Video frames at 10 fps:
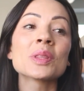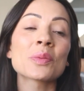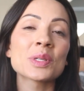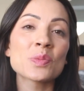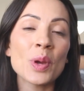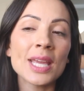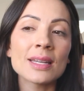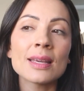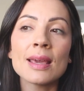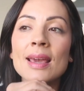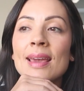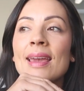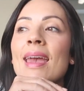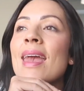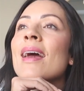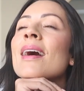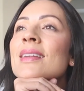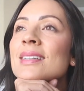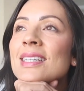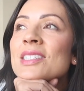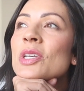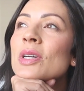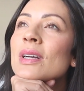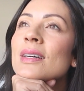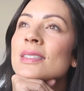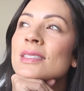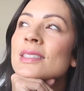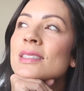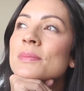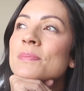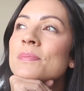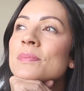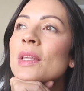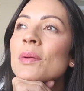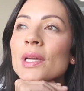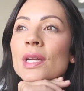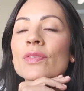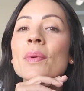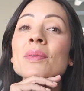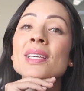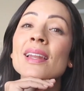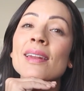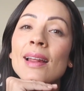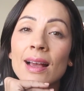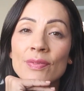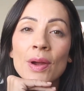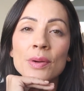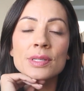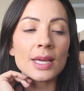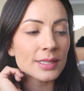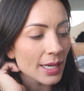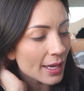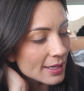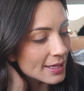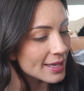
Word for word: There was wind and it took us, they were here for about ten and a half hours that day.